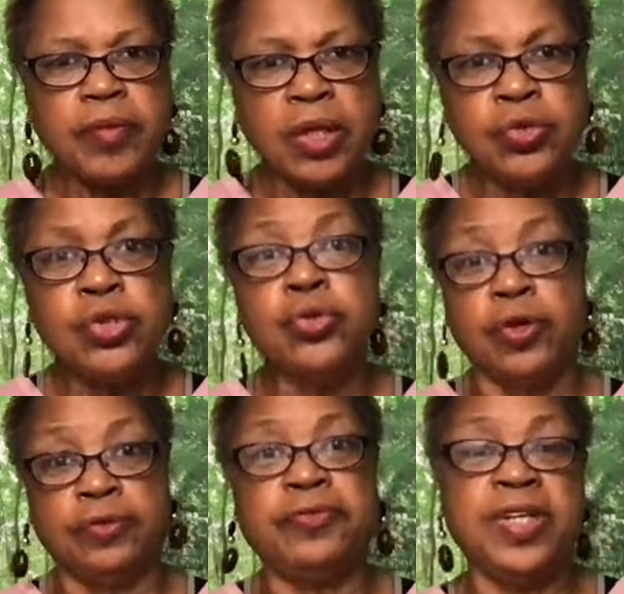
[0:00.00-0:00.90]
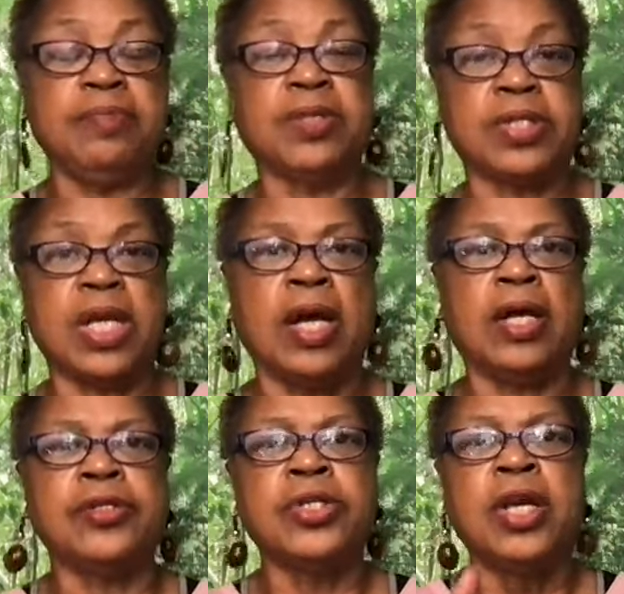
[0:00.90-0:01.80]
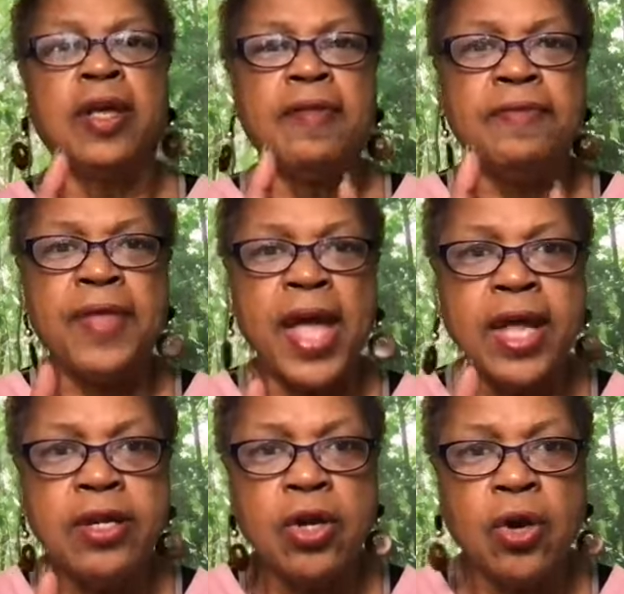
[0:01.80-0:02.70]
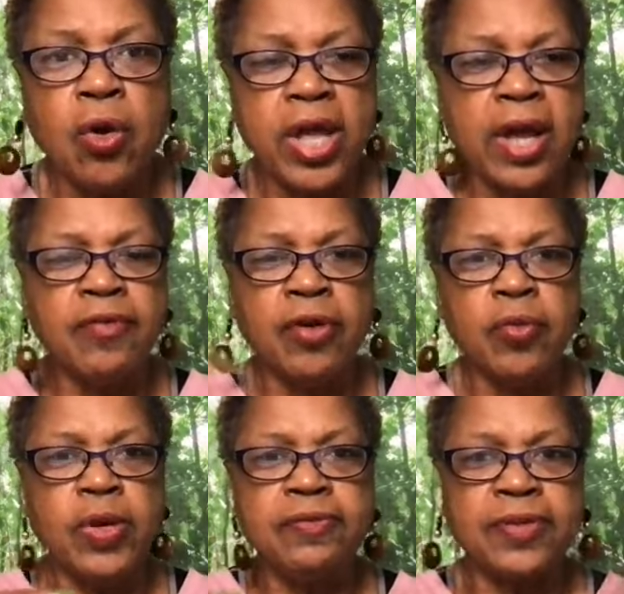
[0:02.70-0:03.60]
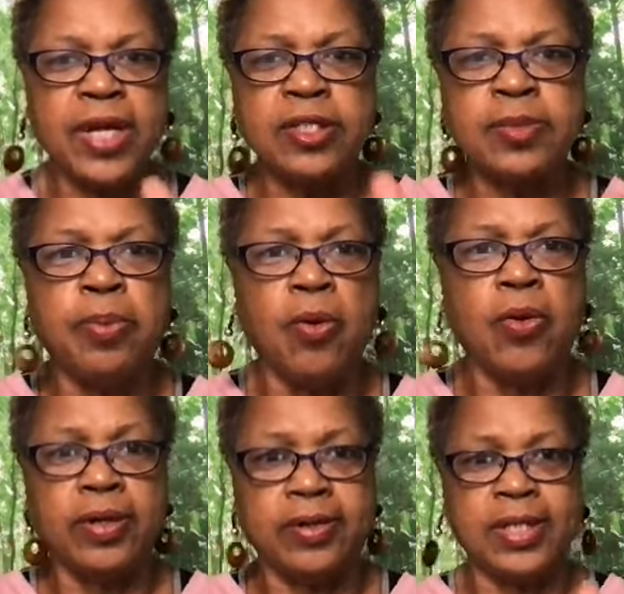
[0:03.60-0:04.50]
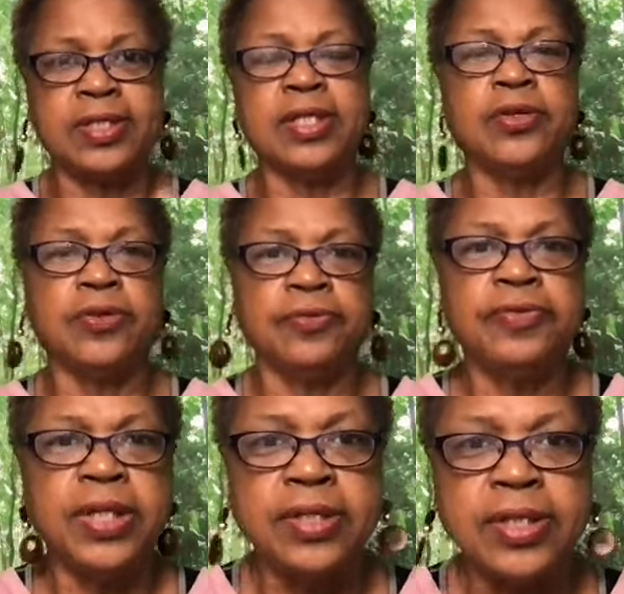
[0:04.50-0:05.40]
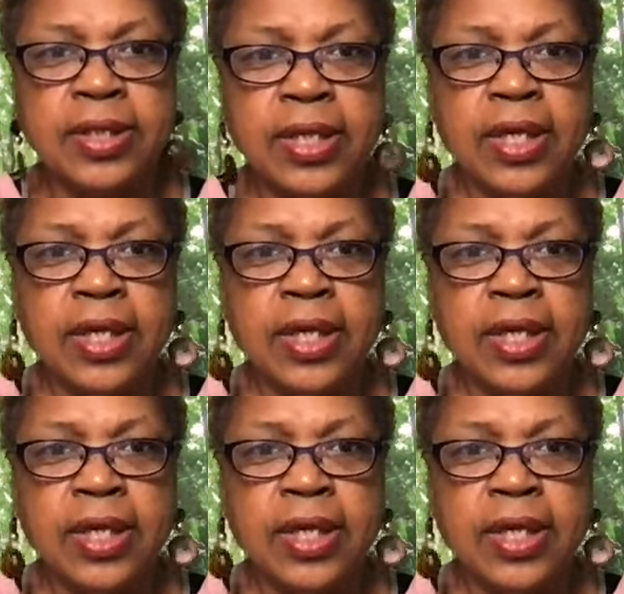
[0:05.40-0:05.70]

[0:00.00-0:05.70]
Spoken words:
do your feet massage, they know every reflex point that's in your feet.